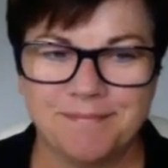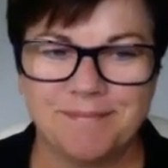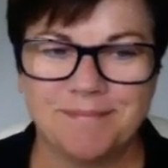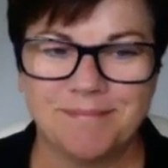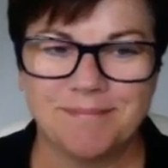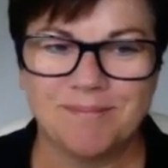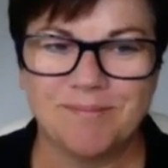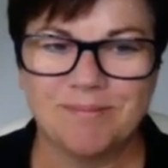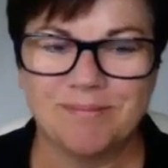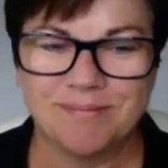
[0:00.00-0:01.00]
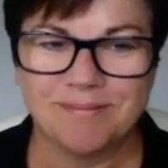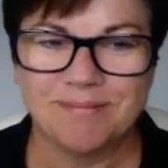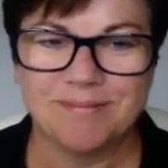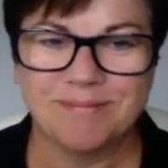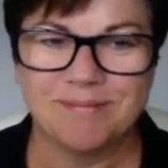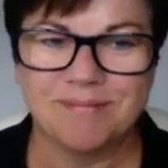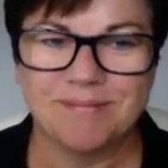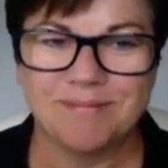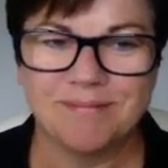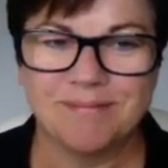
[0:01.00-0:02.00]

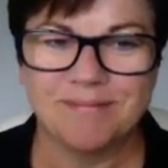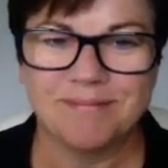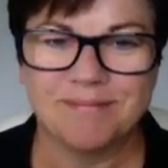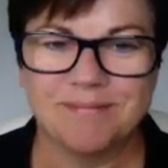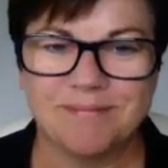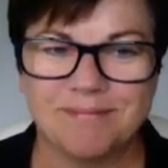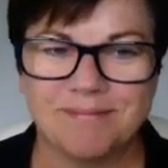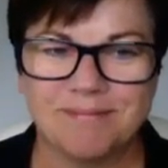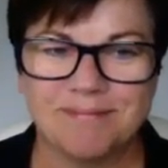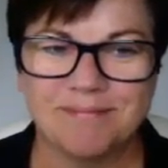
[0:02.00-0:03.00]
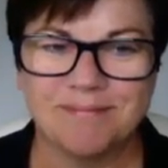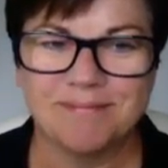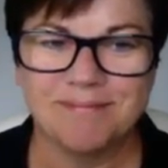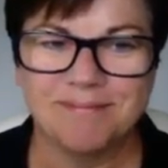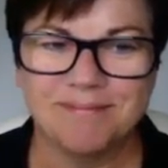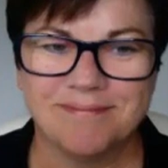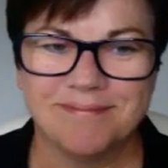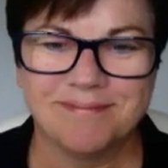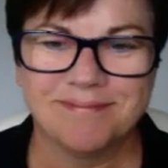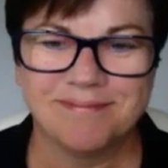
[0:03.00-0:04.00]

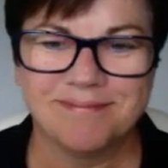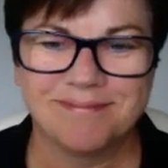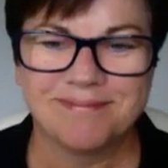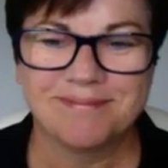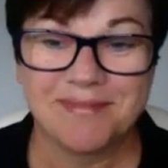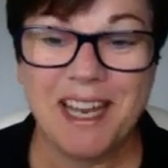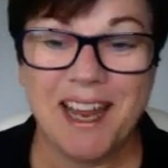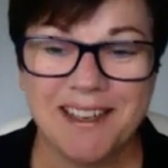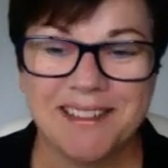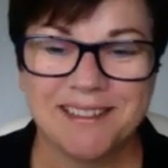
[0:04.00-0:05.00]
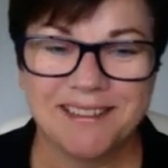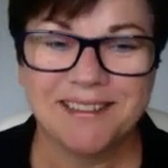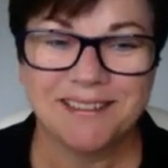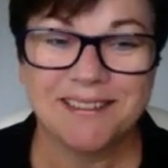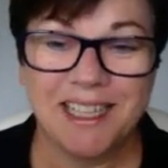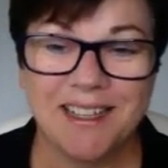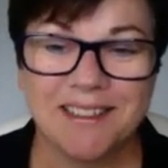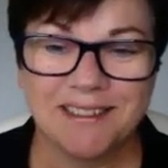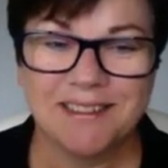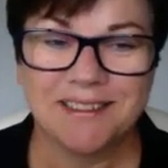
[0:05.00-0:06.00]

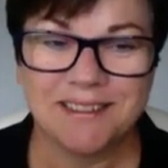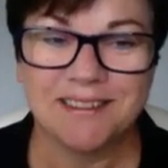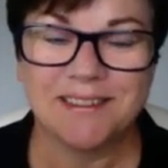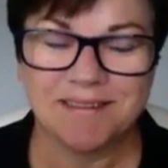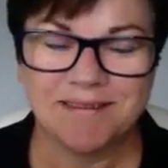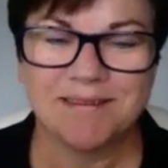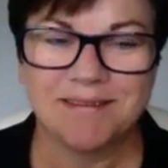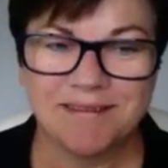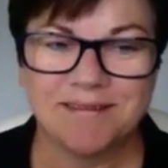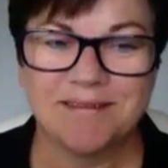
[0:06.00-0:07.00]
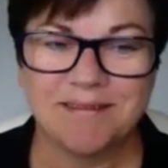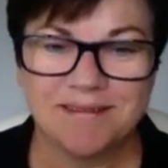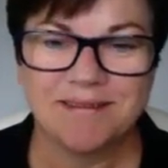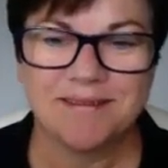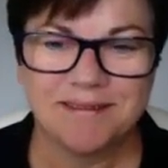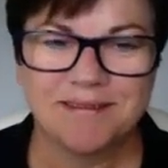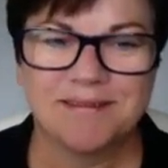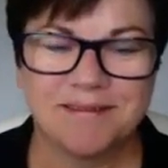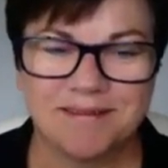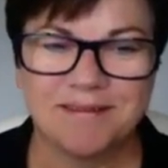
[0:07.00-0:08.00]
This person isn't speaking.